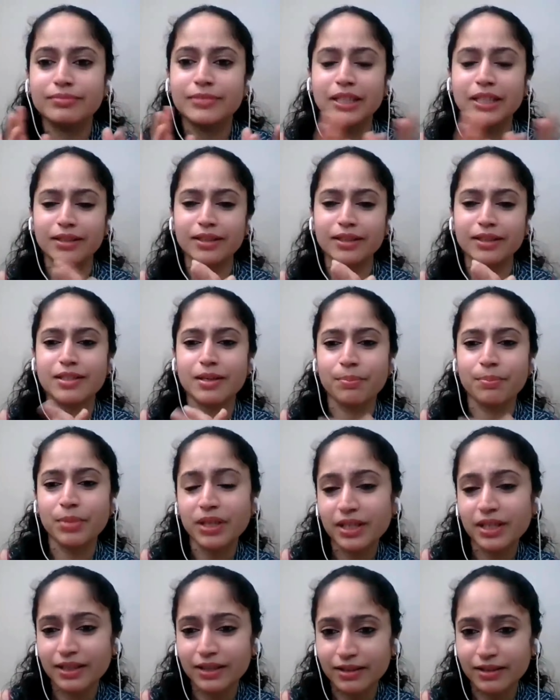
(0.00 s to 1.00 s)
their kids are
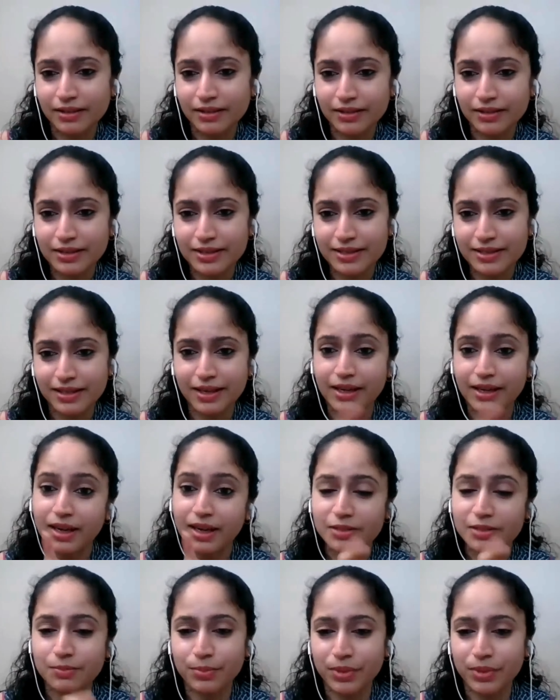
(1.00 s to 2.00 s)
picky eaters, I
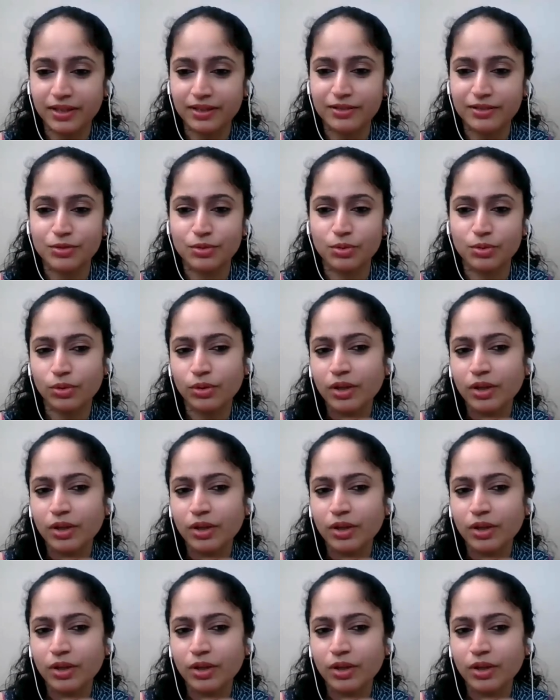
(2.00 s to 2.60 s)
ask parents,